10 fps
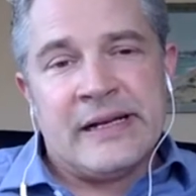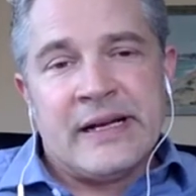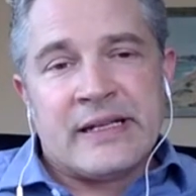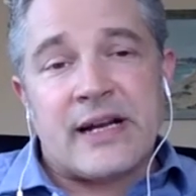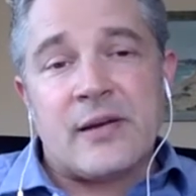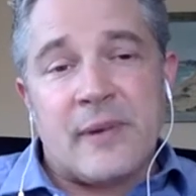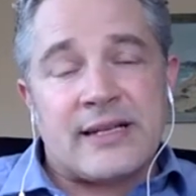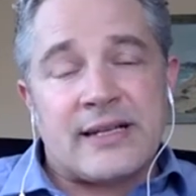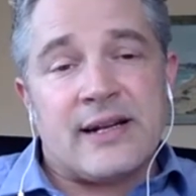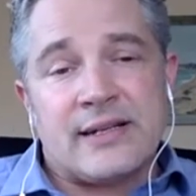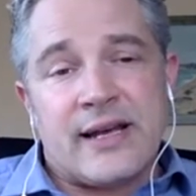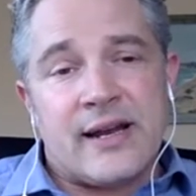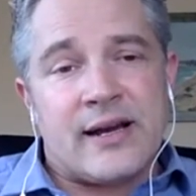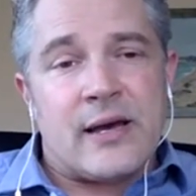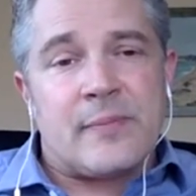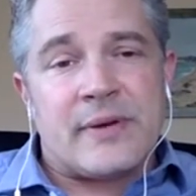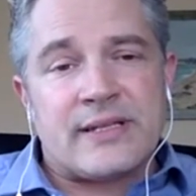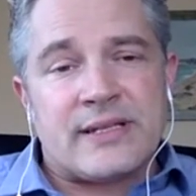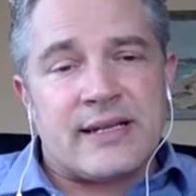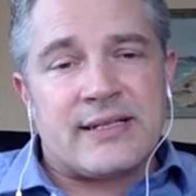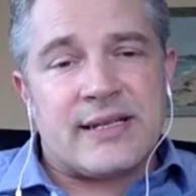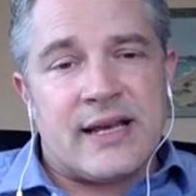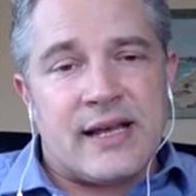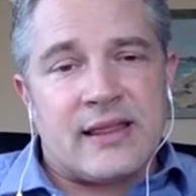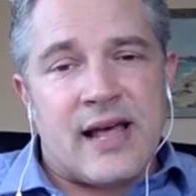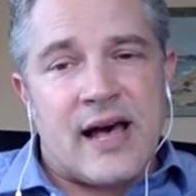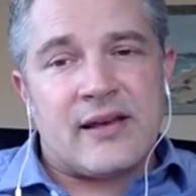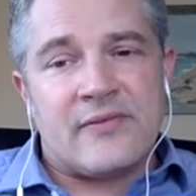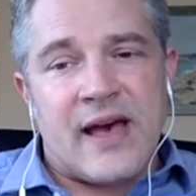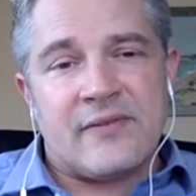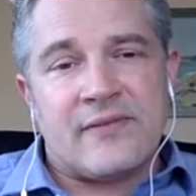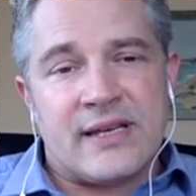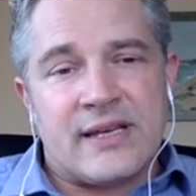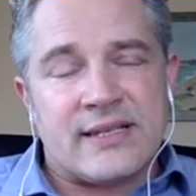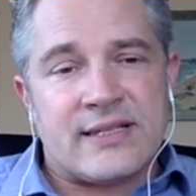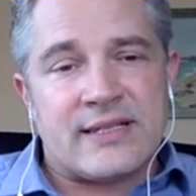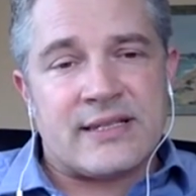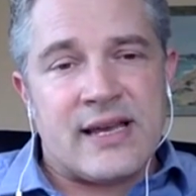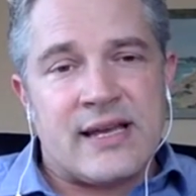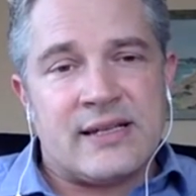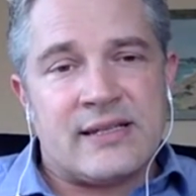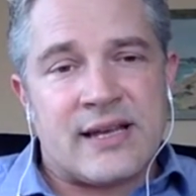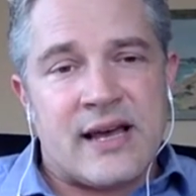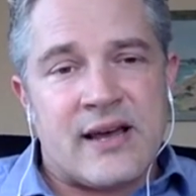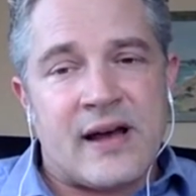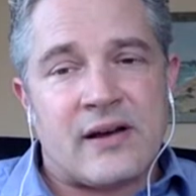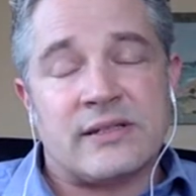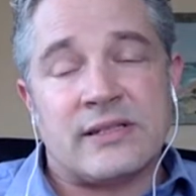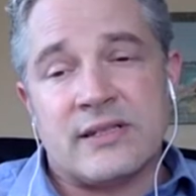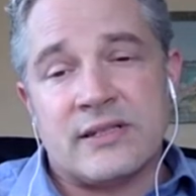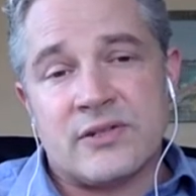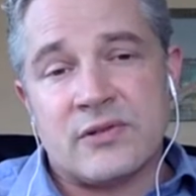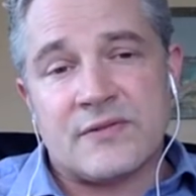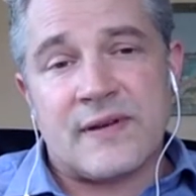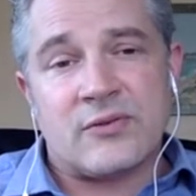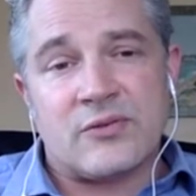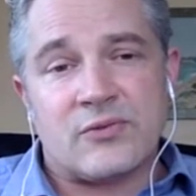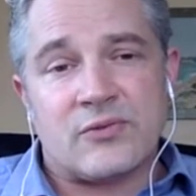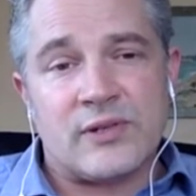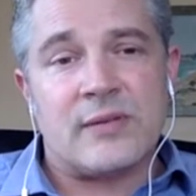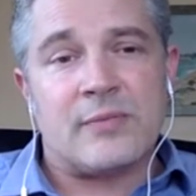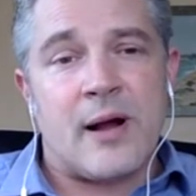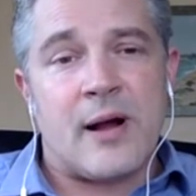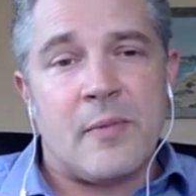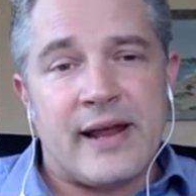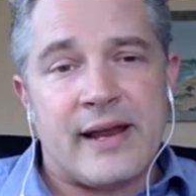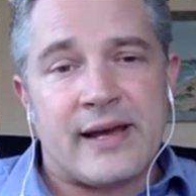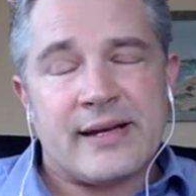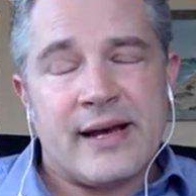talking about Title IX on campus that a lot of advocates and faculty and students found really problematic.